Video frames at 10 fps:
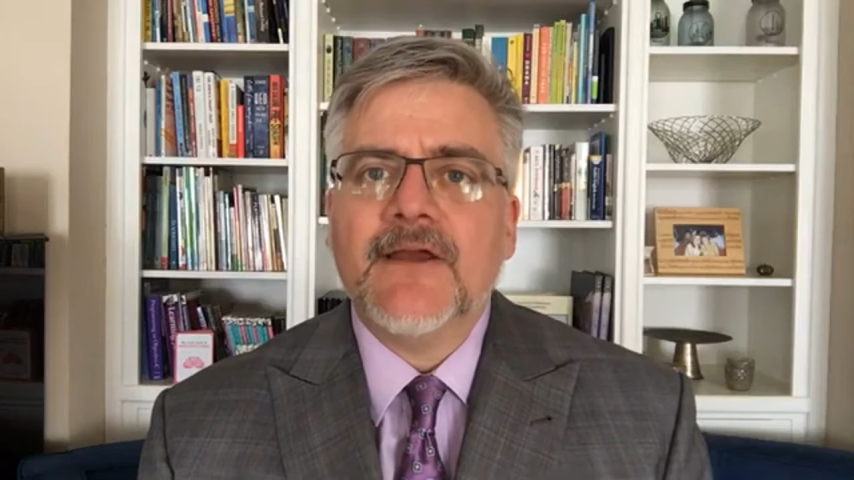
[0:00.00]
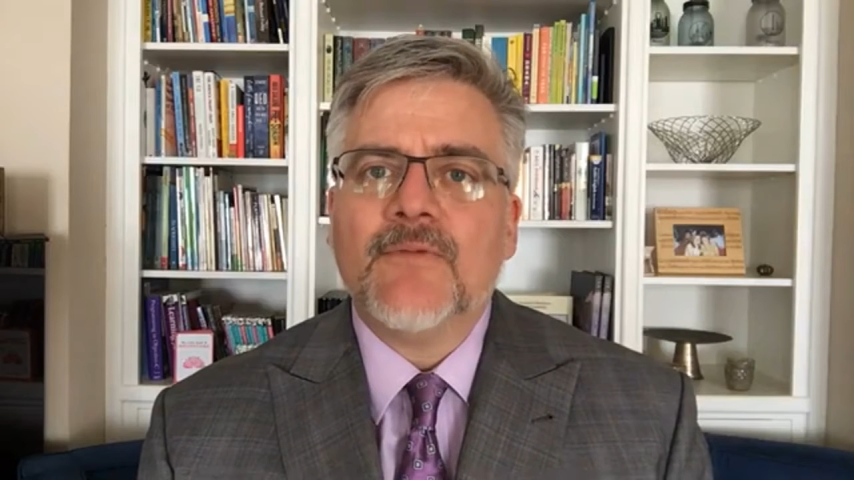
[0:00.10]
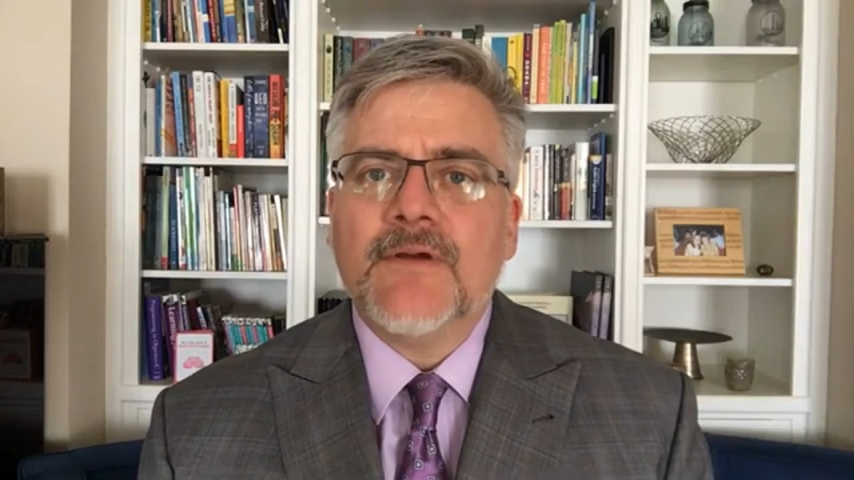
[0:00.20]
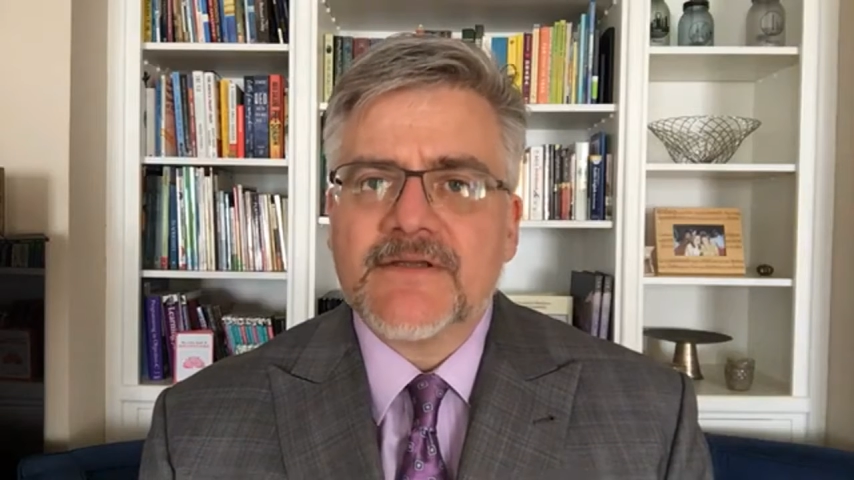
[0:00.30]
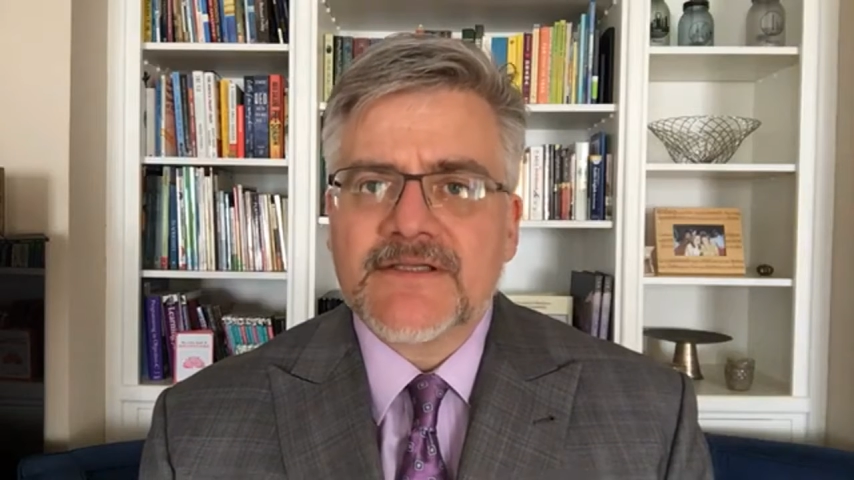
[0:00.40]

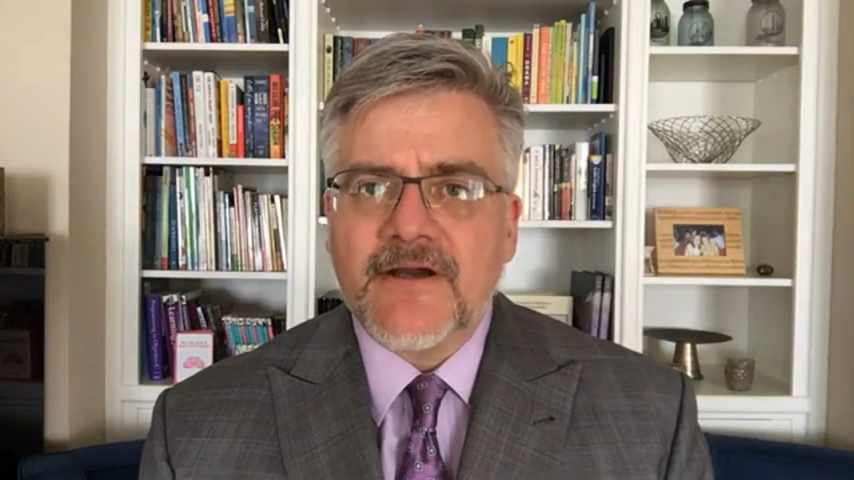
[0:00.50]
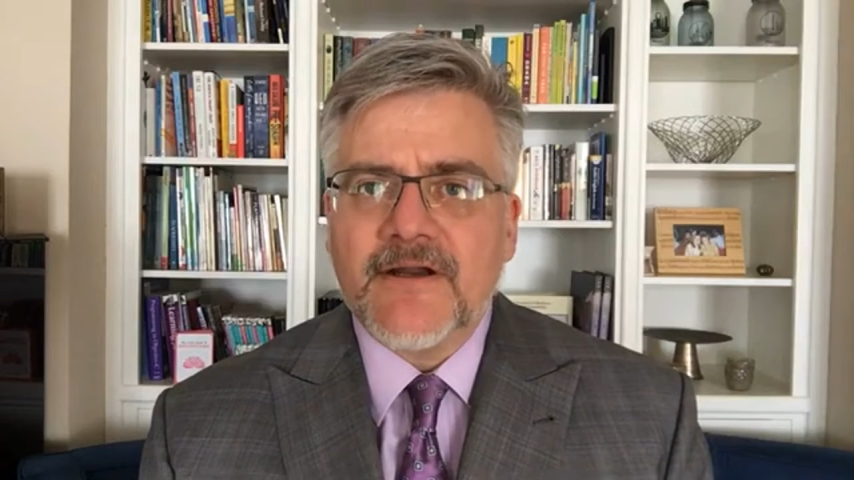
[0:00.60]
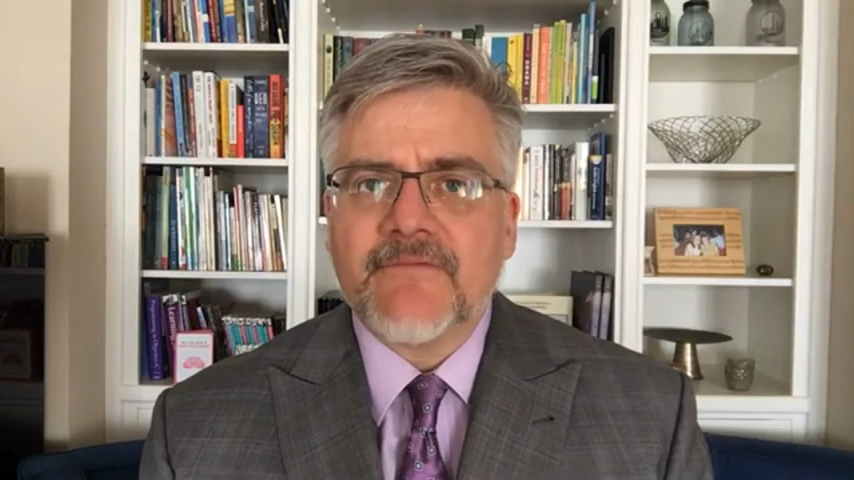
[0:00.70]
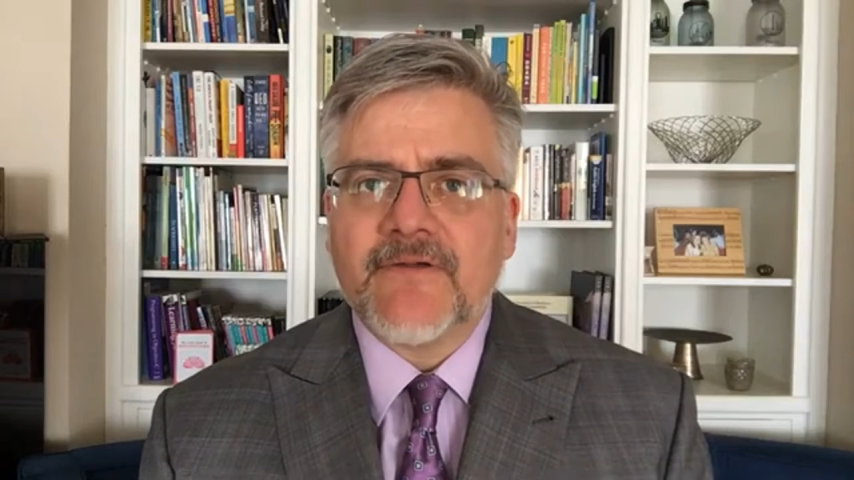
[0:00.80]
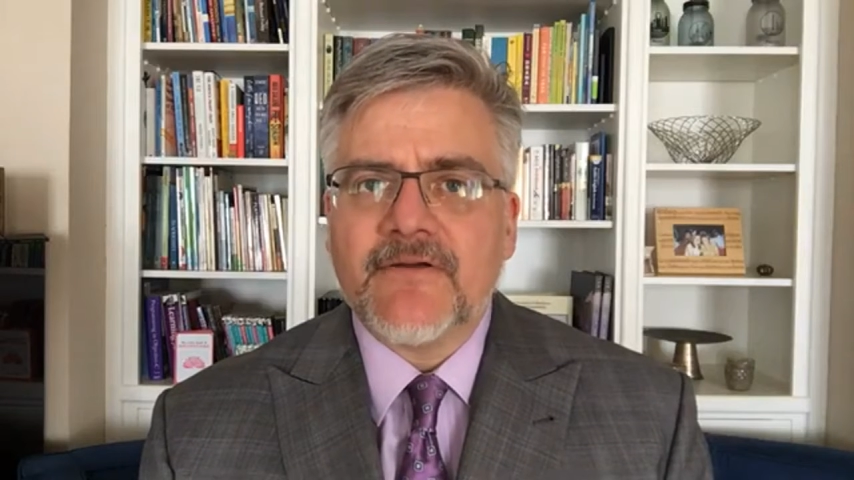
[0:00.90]
We will start
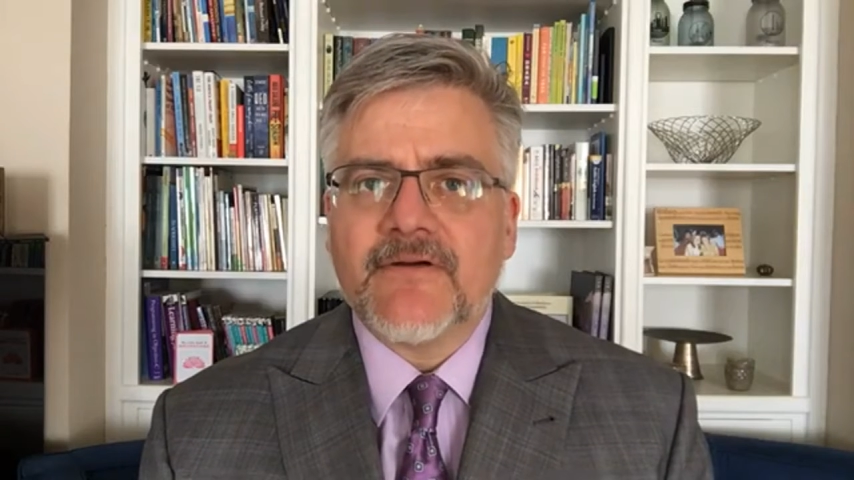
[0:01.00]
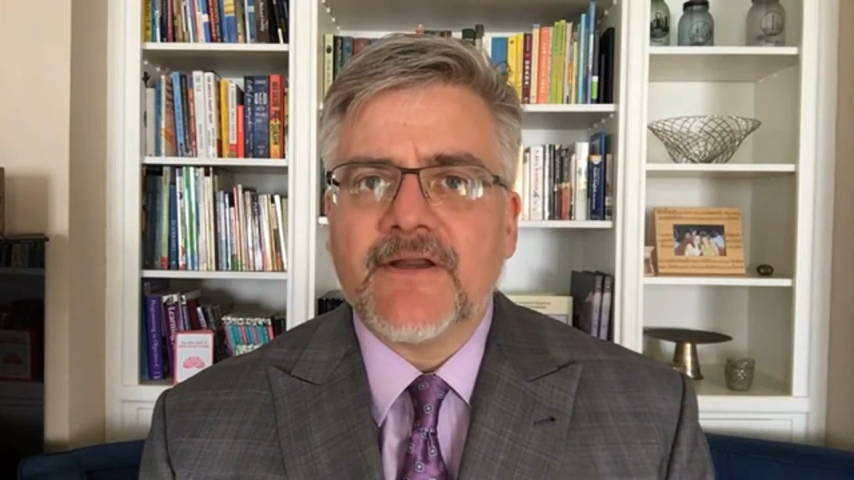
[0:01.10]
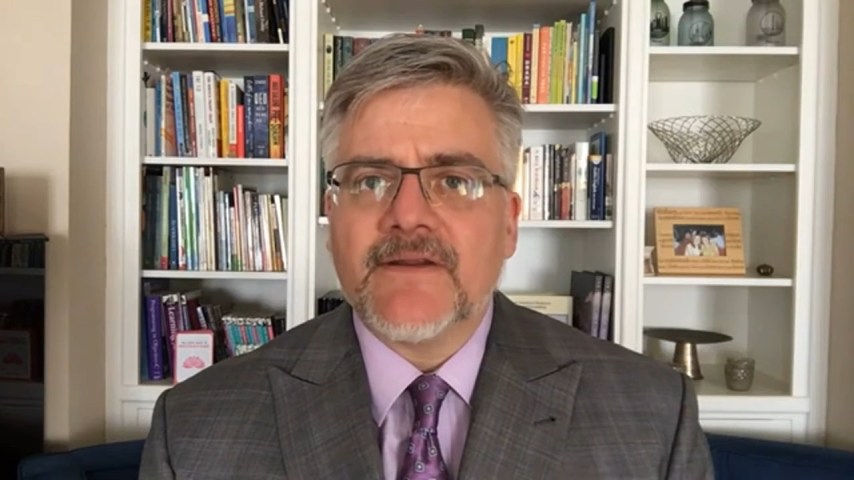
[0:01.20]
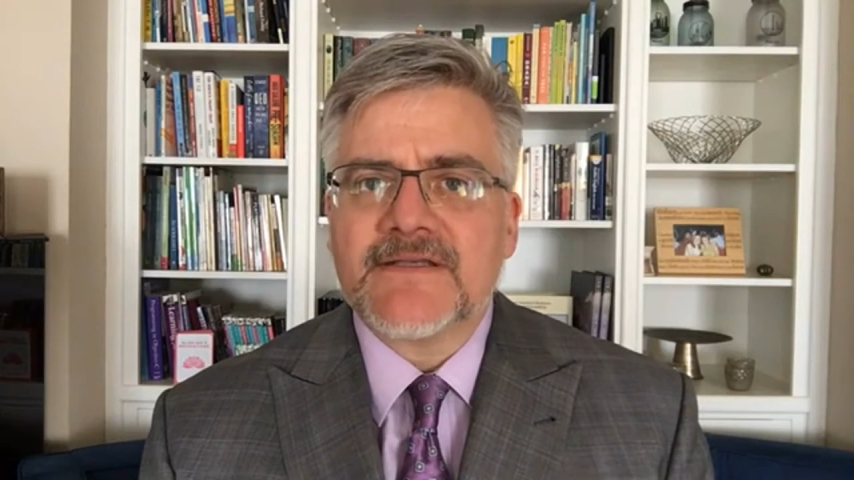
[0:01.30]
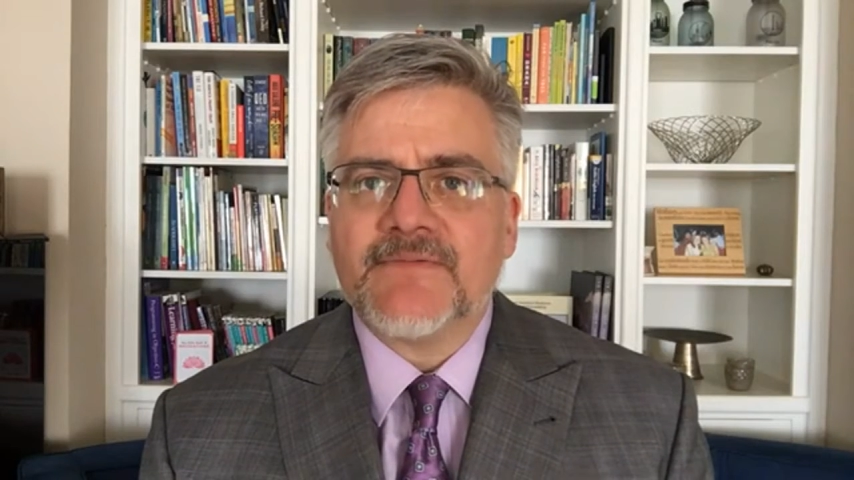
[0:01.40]
our
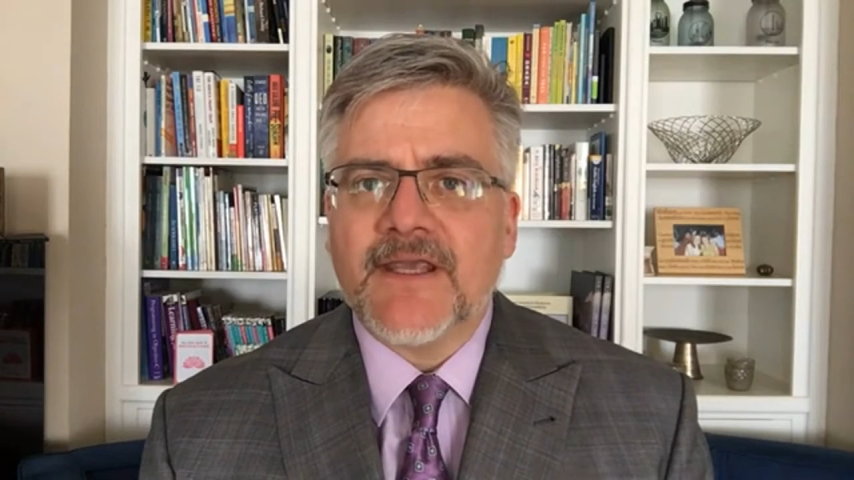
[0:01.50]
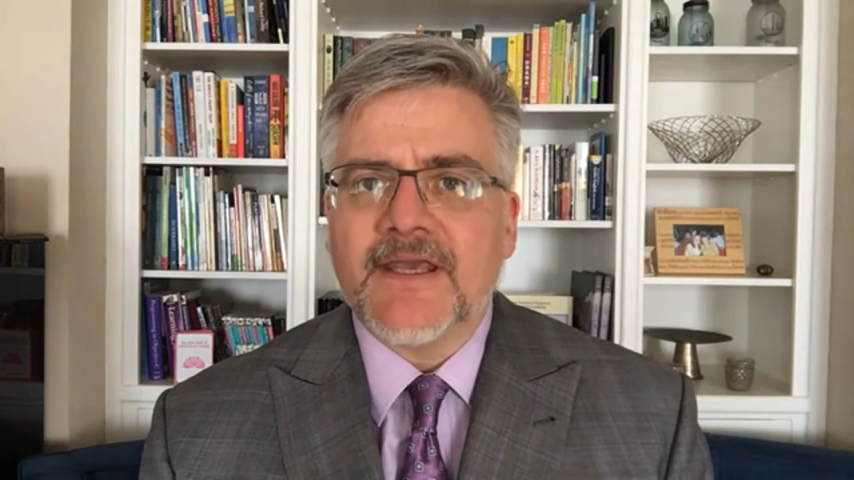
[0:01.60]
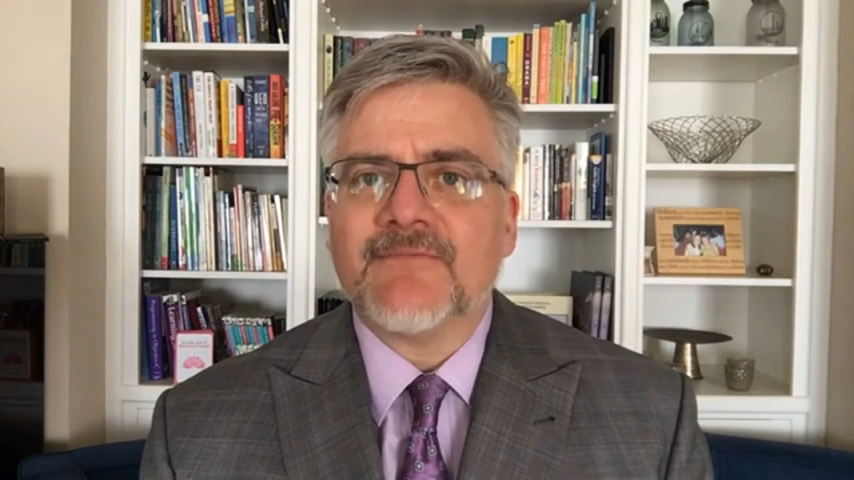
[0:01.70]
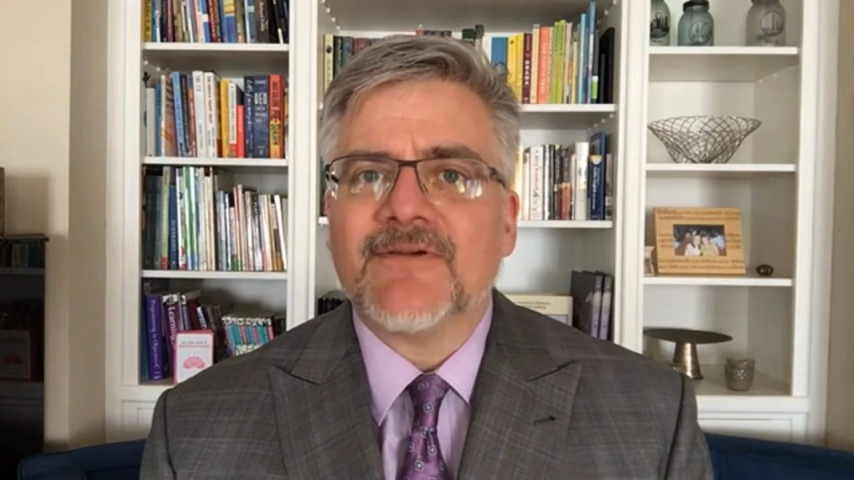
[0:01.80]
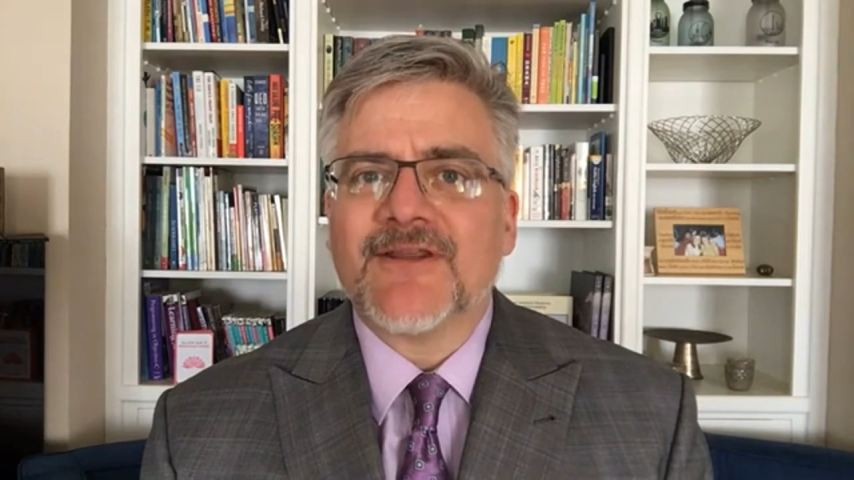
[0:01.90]
recruiting this
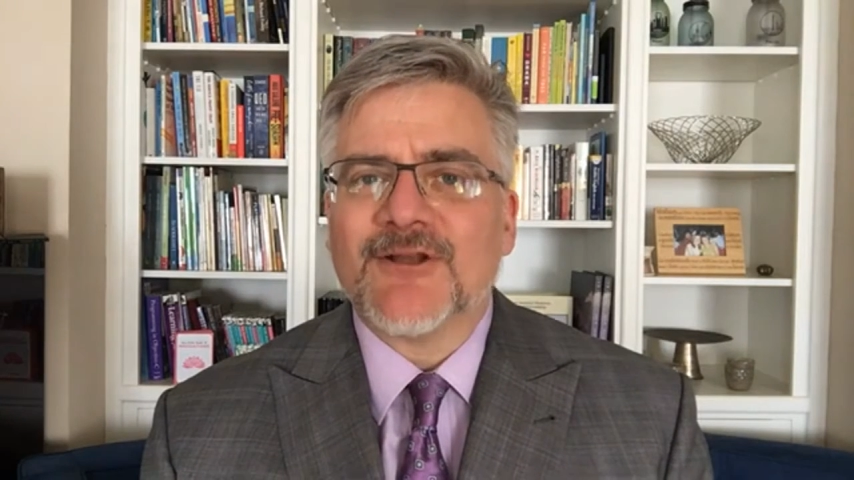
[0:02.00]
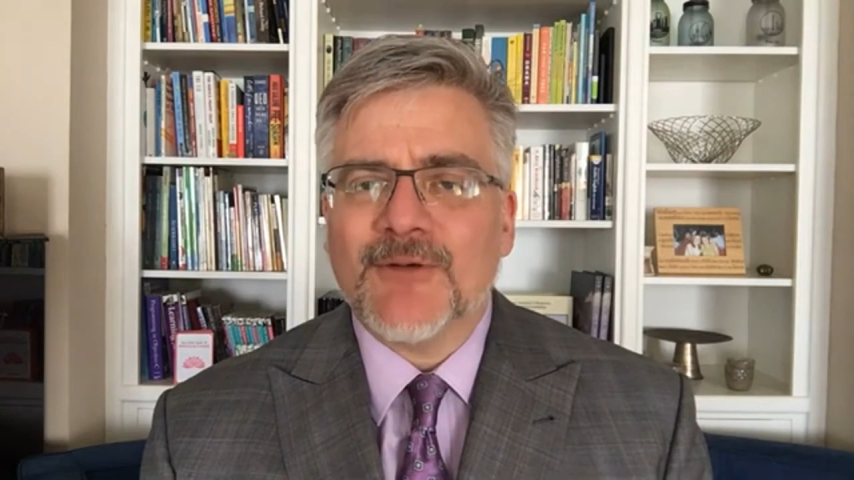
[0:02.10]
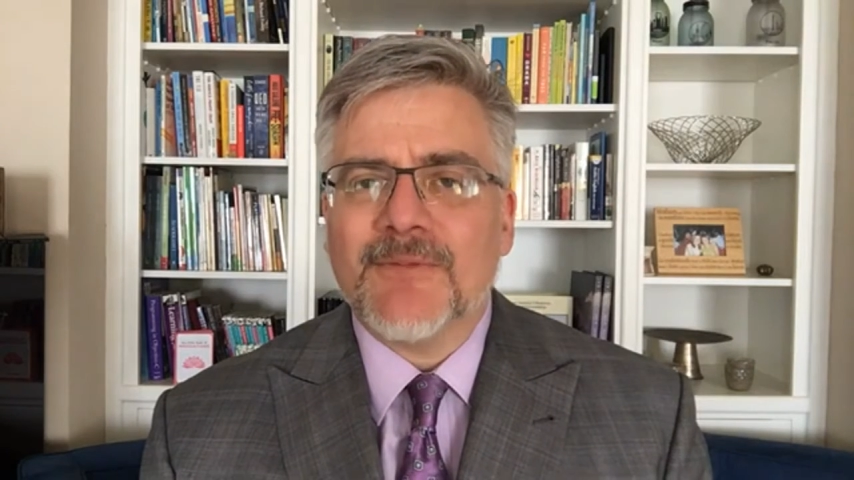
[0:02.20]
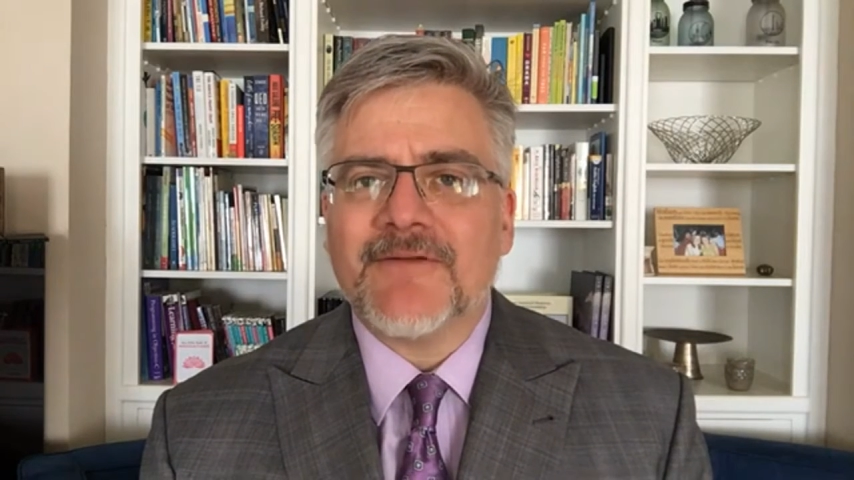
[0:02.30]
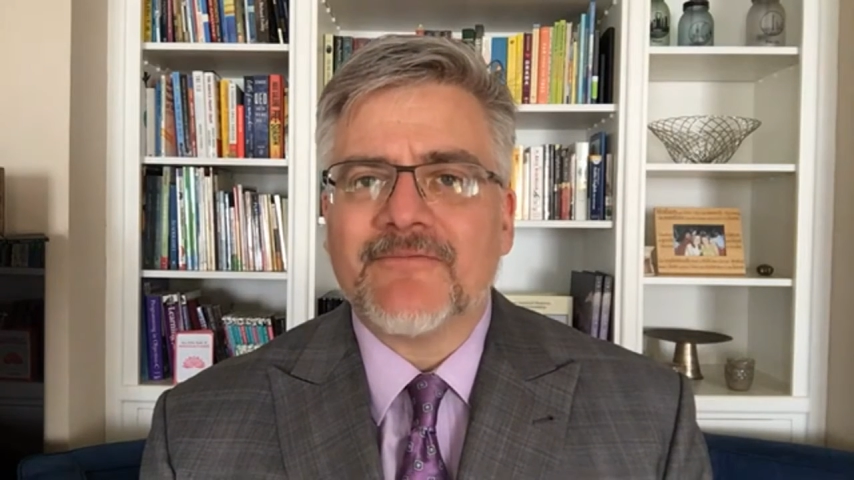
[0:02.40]
weekend with the Global